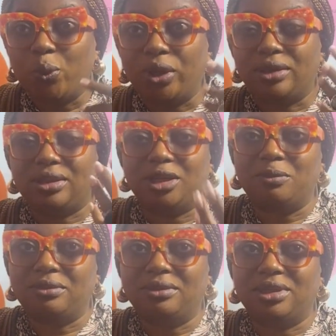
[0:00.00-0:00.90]
with
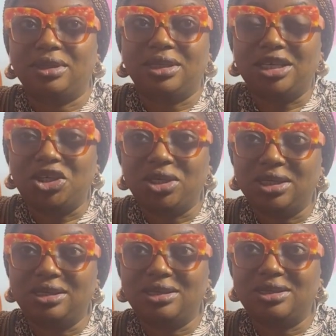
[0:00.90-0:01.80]
the
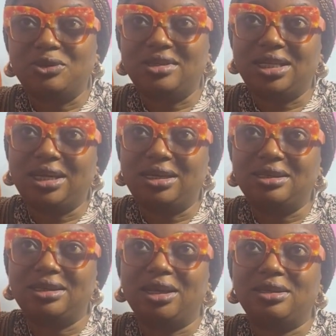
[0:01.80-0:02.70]
teachers those
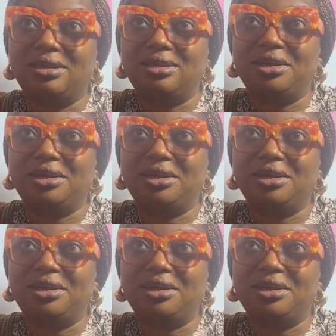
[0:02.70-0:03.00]
days, that's,